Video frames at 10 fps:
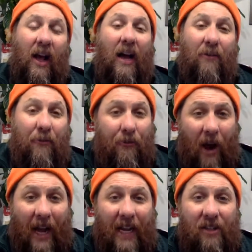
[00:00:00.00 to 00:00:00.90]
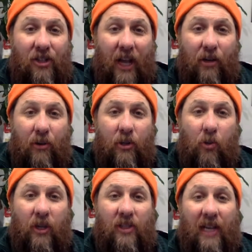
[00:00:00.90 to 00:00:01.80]
On Friday, January
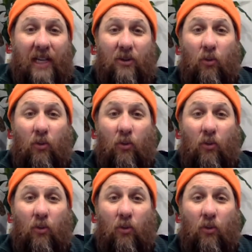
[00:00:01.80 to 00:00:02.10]
22nd,